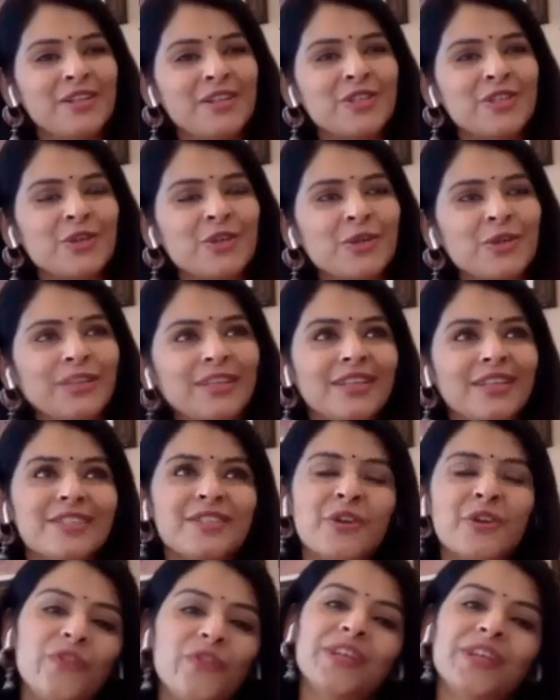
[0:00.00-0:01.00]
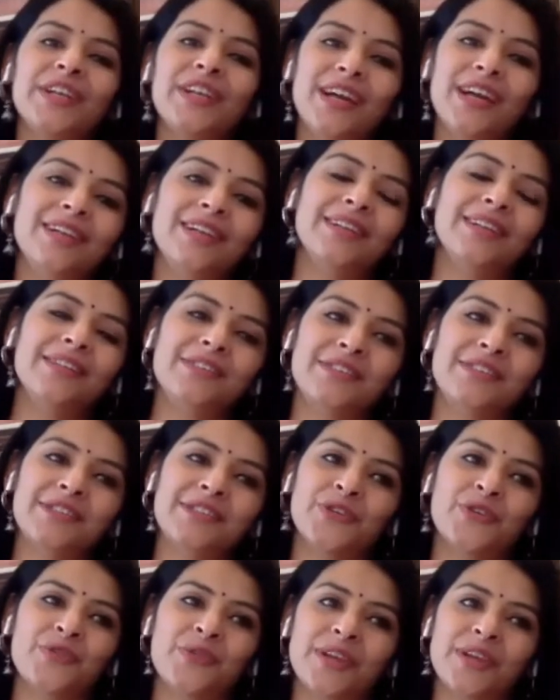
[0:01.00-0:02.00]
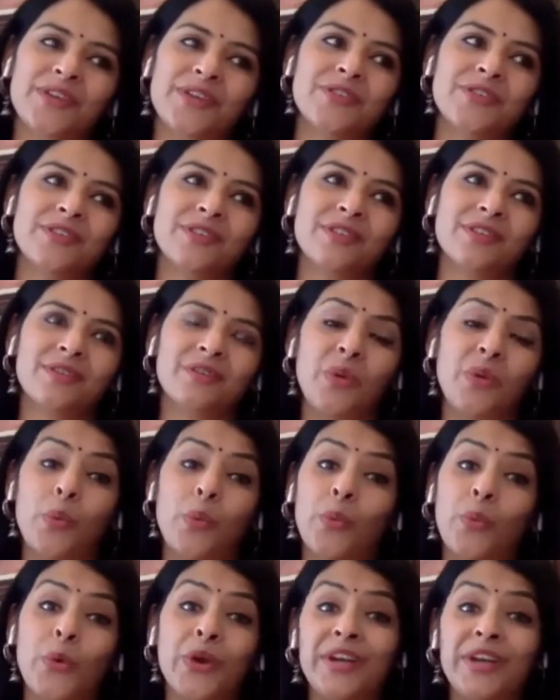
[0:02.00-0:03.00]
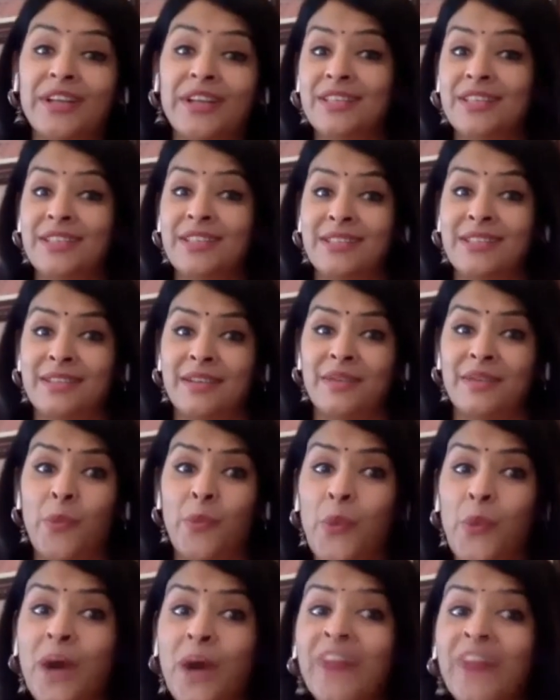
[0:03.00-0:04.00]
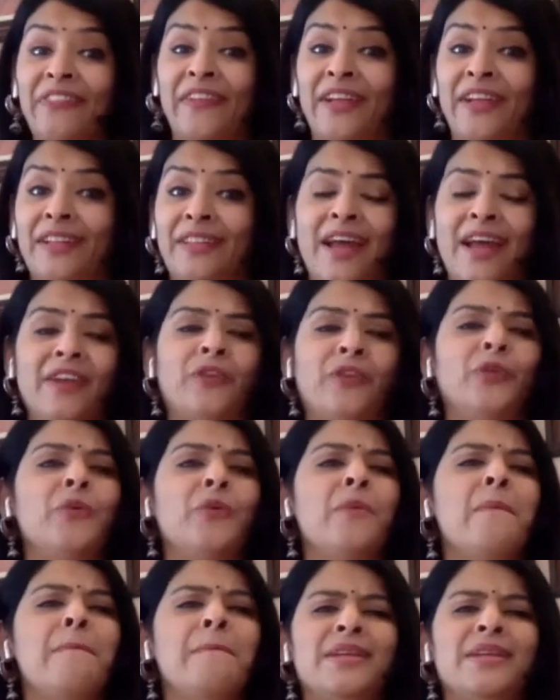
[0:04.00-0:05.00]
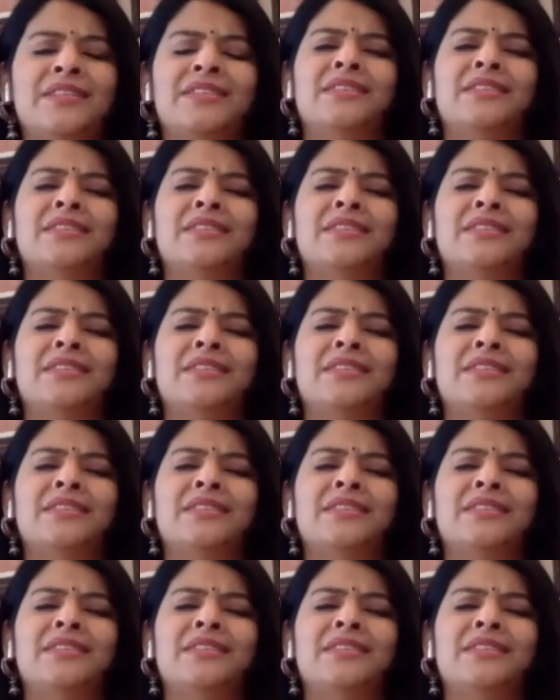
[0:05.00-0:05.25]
So in this COVID-19 situation, what is one thing that you miss